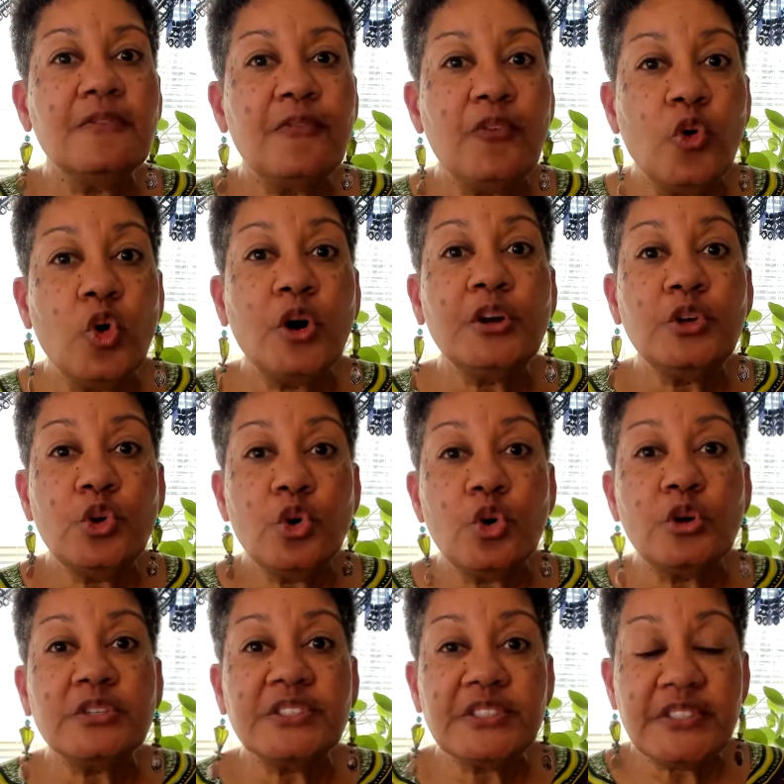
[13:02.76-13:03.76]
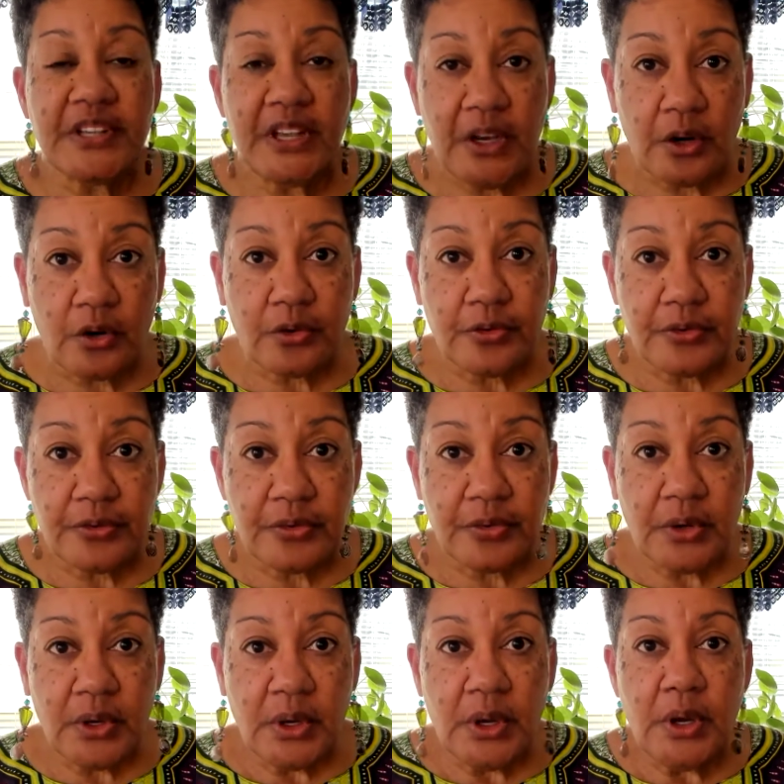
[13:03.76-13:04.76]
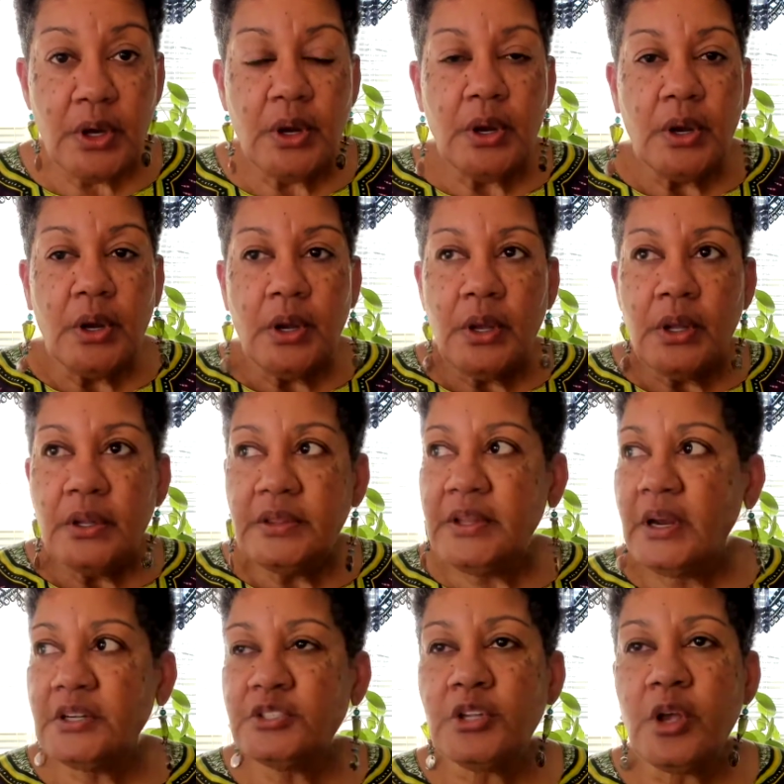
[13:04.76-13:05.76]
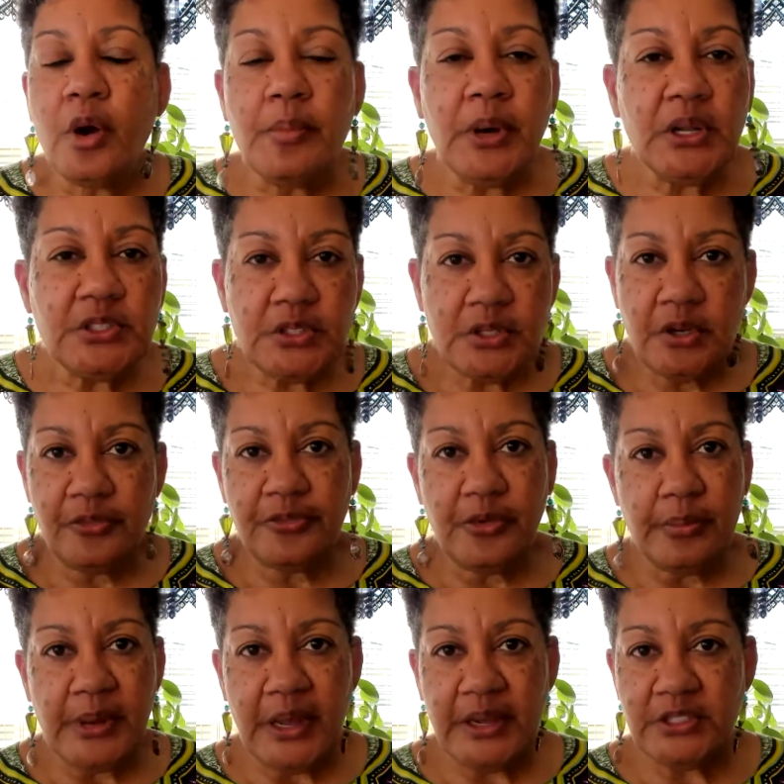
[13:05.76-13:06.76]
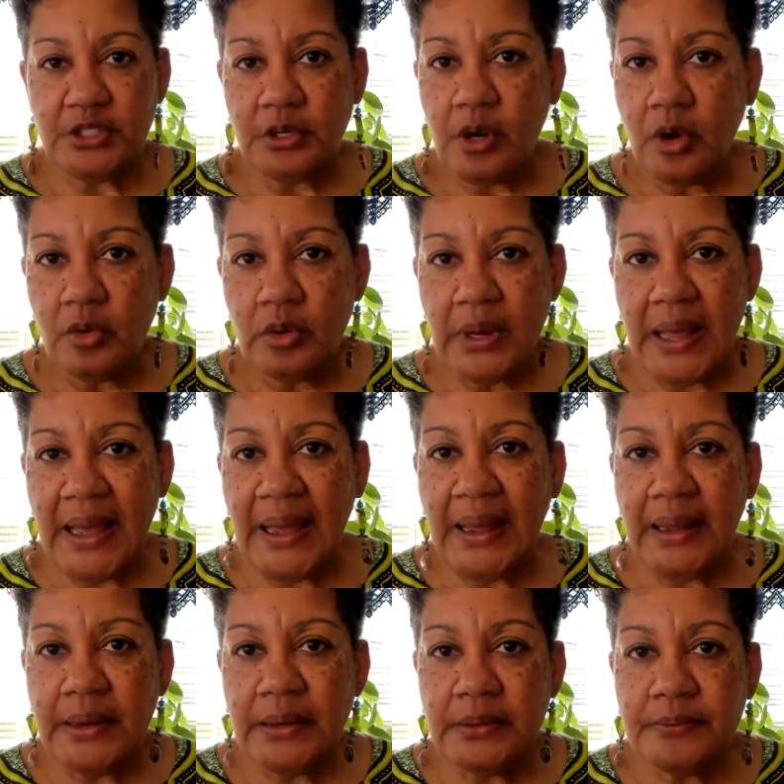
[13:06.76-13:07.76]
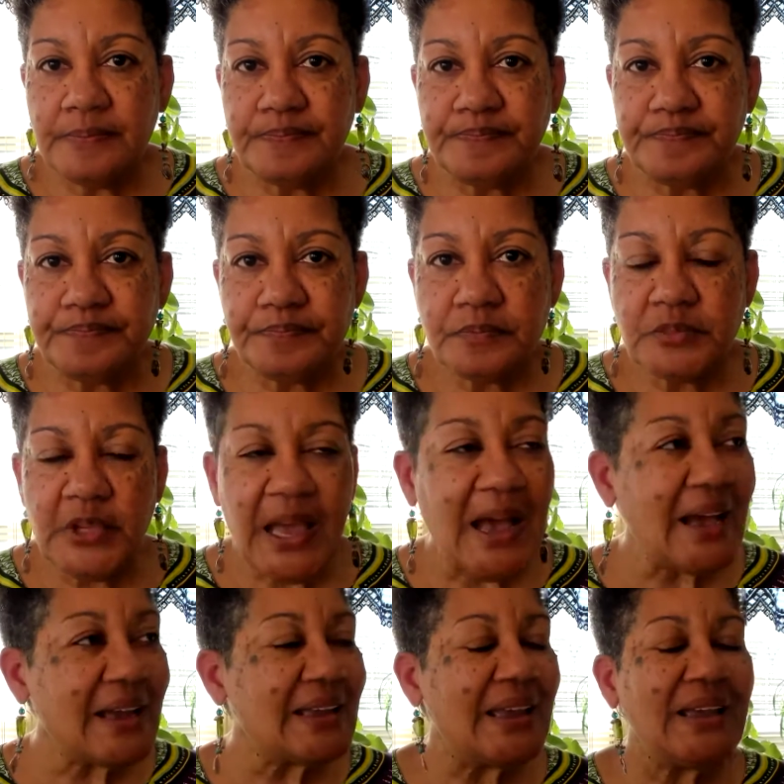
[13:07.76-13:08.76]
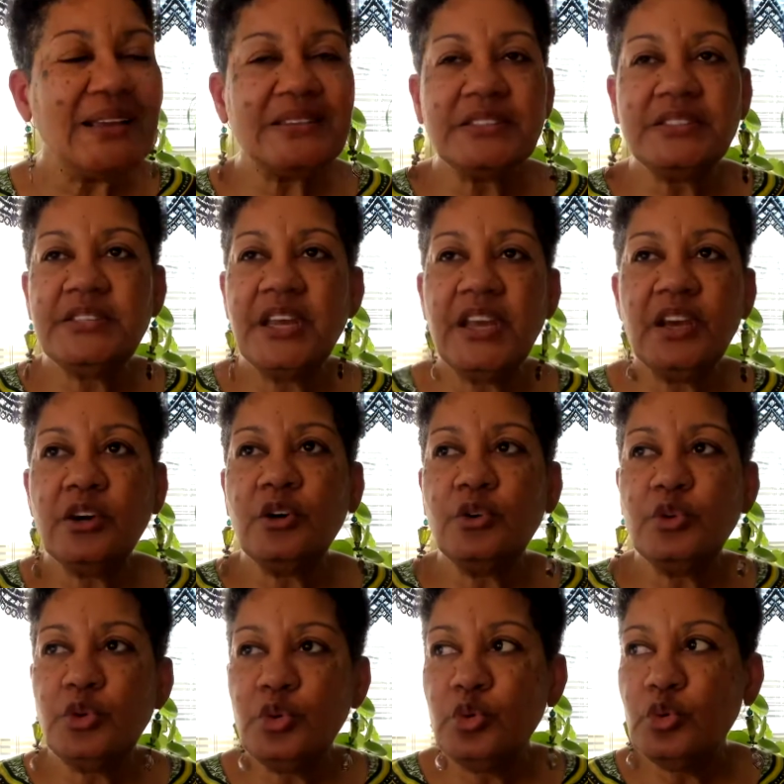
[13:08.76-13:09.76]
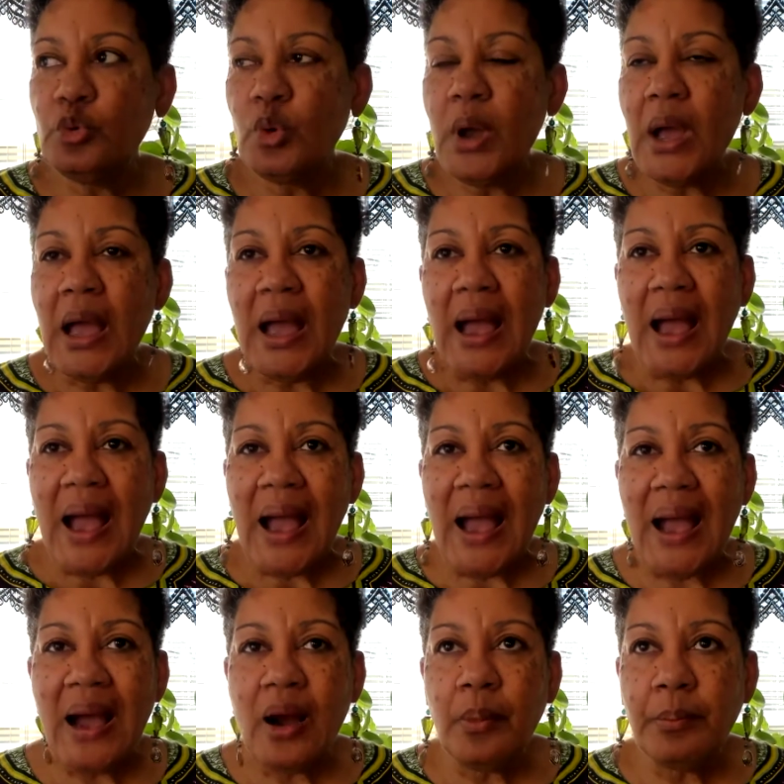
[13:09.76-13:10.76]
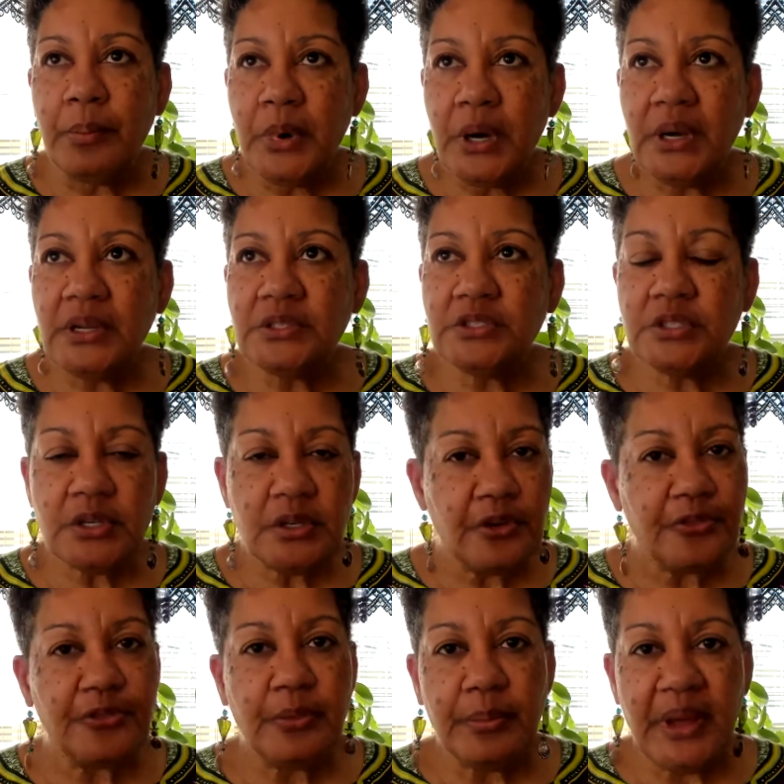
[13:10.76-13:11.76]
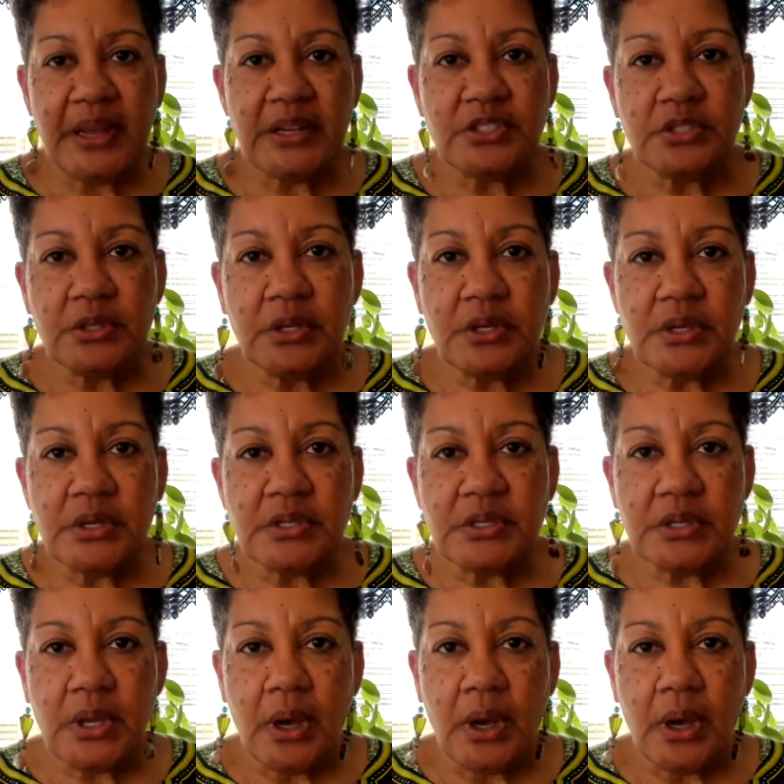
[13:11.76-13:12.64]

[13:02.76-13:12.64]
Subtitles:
for yourself. There's so much information online. I can't tell you how much information is